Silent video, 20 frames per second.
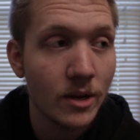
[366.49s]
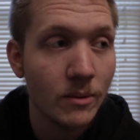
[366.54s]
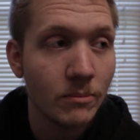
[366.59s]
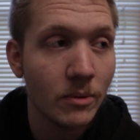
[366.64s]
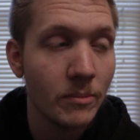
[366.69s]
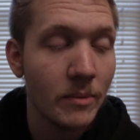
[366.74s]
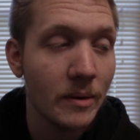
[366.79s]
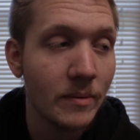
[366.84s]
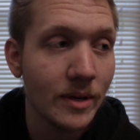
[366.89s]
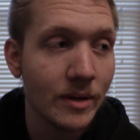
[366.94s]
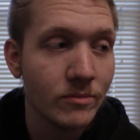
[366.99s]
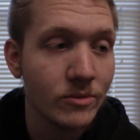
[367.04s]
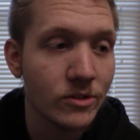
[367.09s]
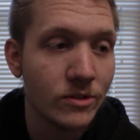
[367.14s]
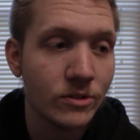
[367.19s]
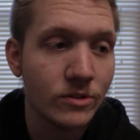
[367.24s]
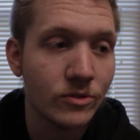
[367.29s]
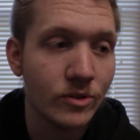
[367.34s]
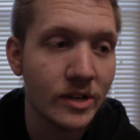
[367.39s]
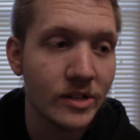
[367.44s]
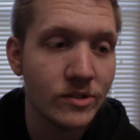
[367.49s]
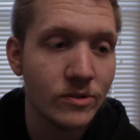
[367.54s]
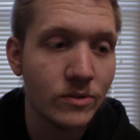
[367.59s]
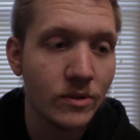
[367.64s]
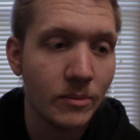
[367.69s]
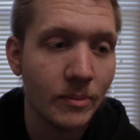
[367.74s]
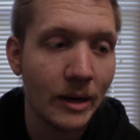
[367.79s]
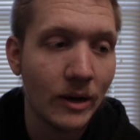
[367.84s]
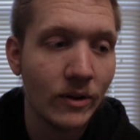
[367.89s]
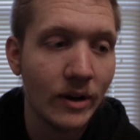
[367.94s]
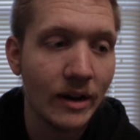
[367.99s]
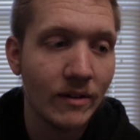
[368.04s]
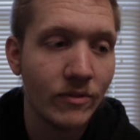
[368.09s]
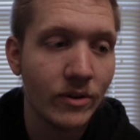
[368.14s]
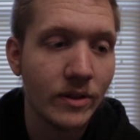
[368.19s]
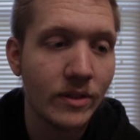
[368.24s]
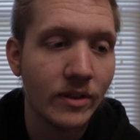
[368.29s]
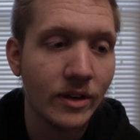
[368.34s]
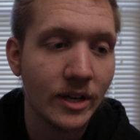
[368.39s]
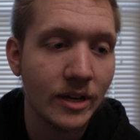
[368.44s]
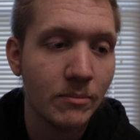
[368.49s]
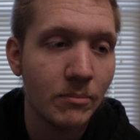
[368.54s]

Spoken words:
But maybe I'm just stressed about everything